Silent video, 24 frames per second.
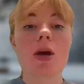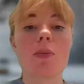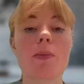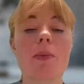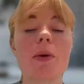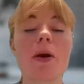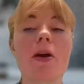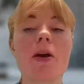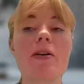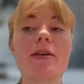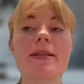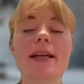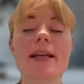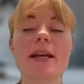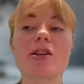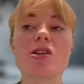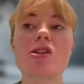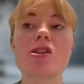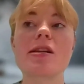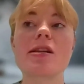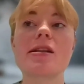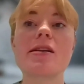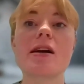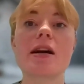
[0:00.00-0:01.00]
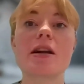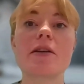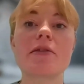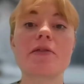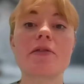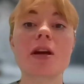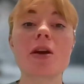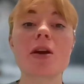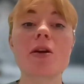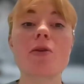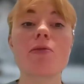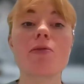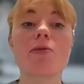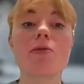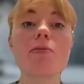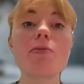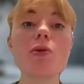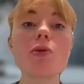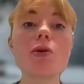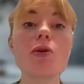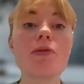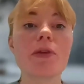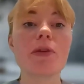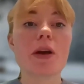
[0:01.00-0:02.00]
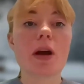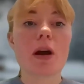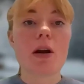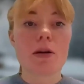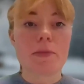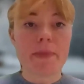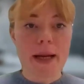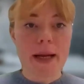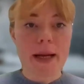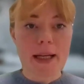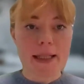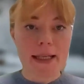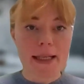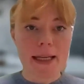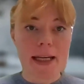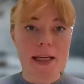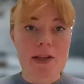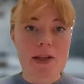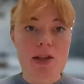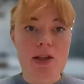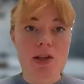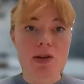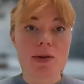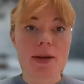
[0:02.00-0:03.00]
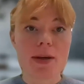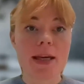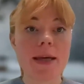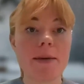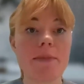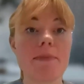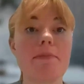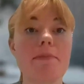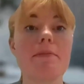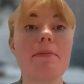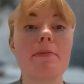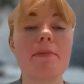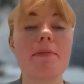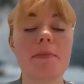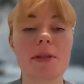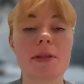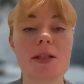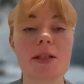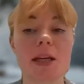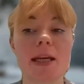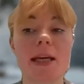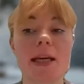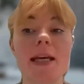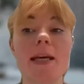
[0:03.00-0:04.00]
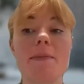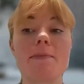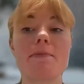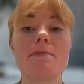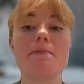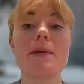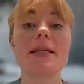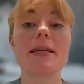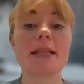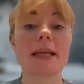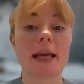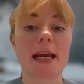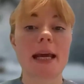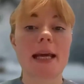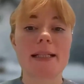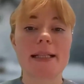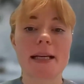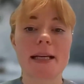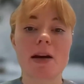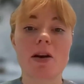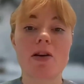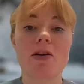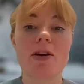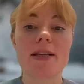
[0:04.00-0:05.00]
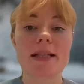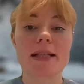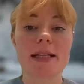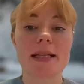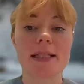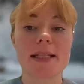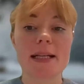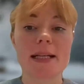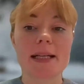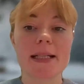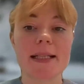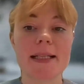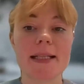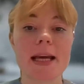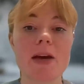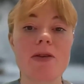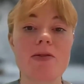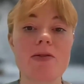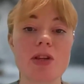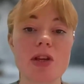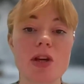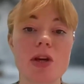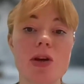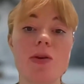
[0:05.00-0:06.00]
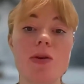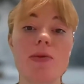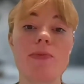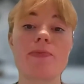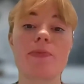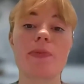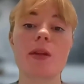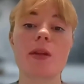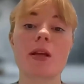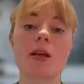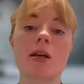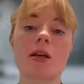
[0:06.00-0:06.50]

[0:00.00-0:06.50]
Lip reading: we are essentially kind of removing our ability to keep mitigating our existing CO2.